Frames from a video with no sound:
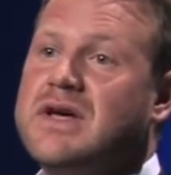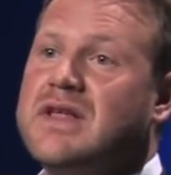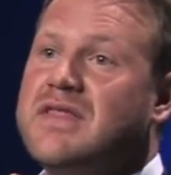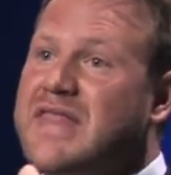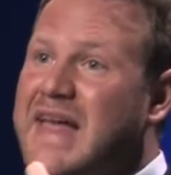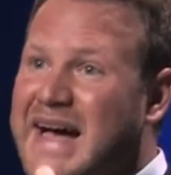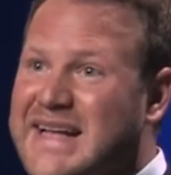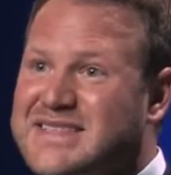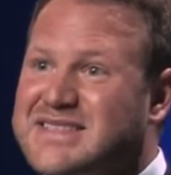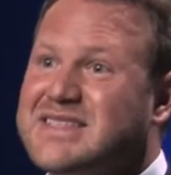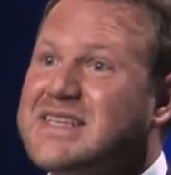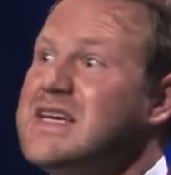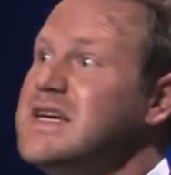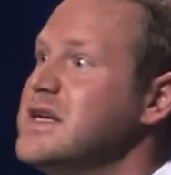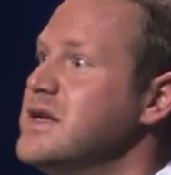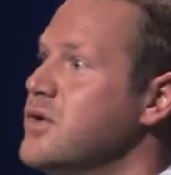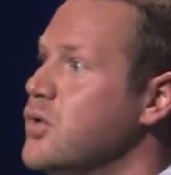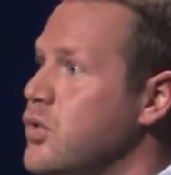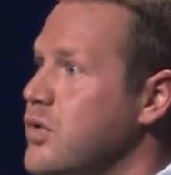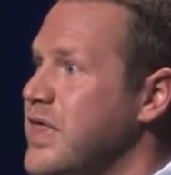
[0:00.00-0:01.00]
that seed
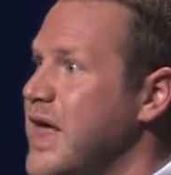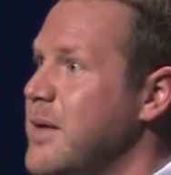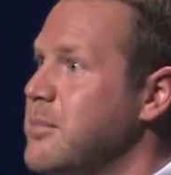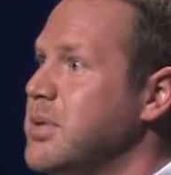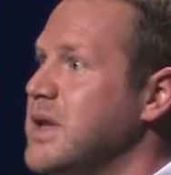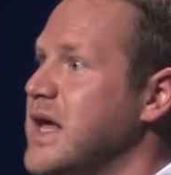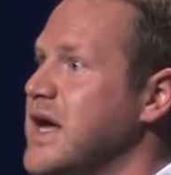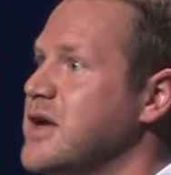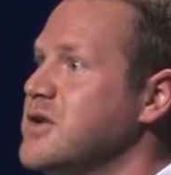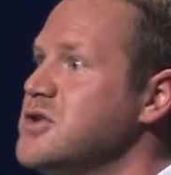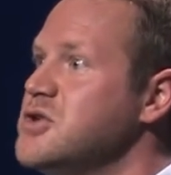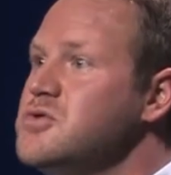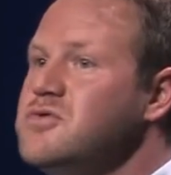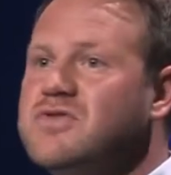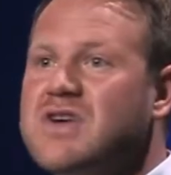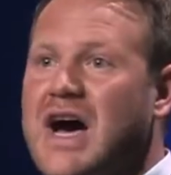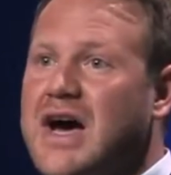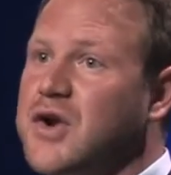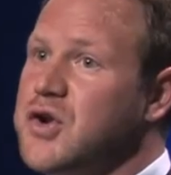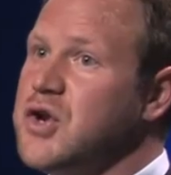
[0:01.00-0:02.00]
or that plant. You've
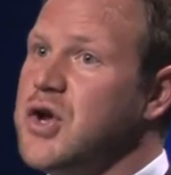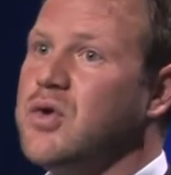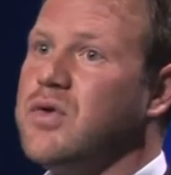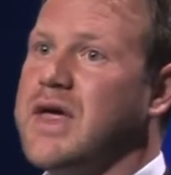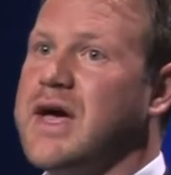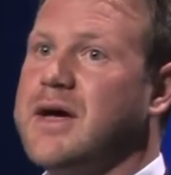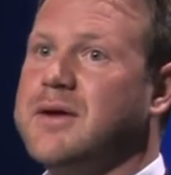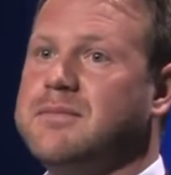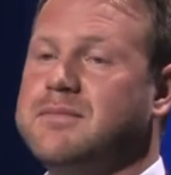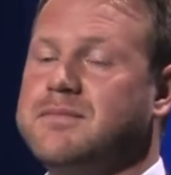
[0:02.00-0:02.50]
got to know that.